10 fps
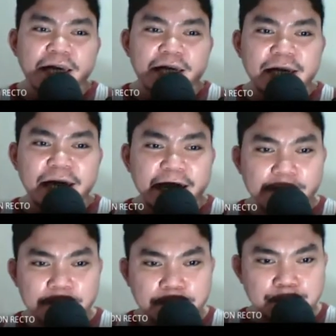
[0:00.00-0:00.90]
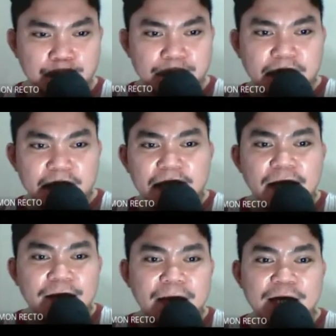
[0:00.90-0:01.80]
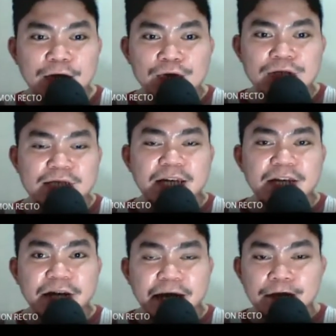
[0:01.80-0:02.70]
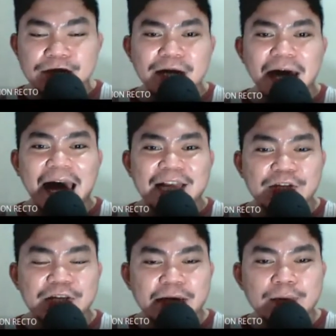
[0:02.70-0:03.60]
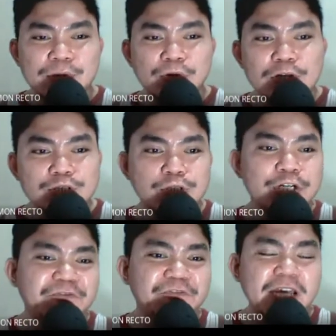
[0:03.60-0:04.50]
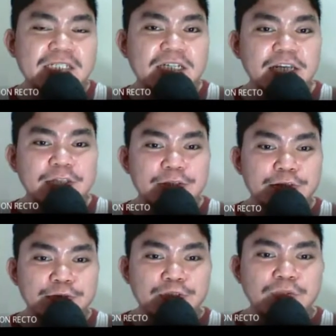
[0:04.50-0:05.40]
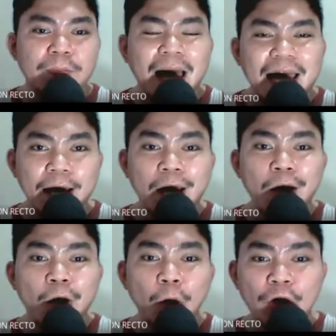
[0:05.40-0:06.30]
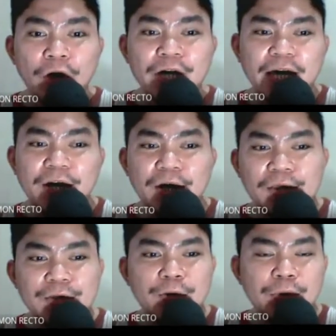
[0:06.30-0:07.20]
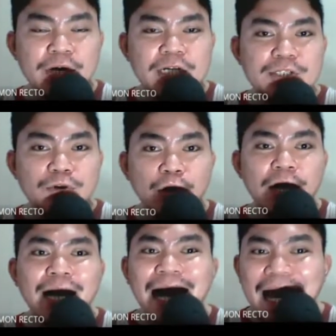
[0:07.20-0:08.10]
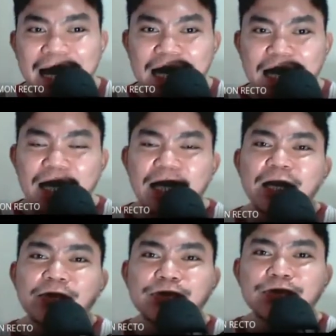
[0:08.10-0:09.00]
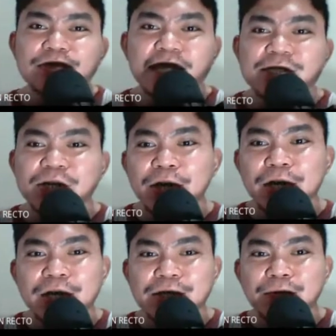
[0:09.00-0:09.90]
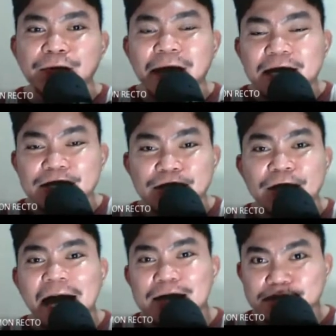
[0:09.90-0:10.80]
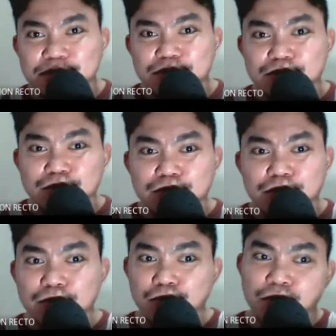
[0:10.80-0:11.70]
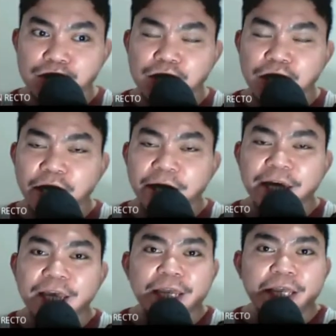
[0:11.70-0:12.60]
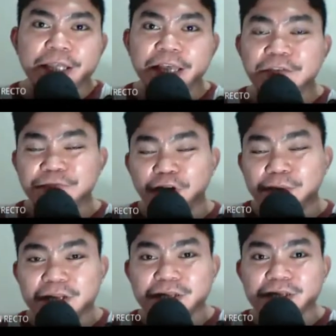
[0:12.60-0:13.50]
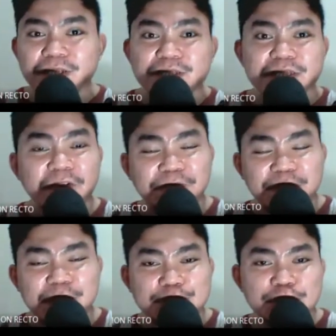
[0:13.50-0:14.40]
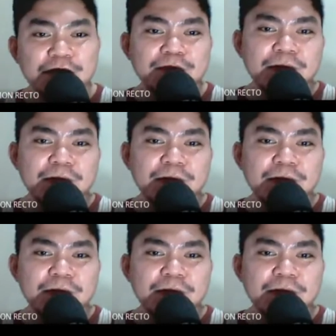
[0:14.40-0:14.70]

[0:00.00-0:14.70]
Then, may use synonyms, antonyms, or short phrases introduced by, or in other words, or like. So these are the ways on how to use the informal definition.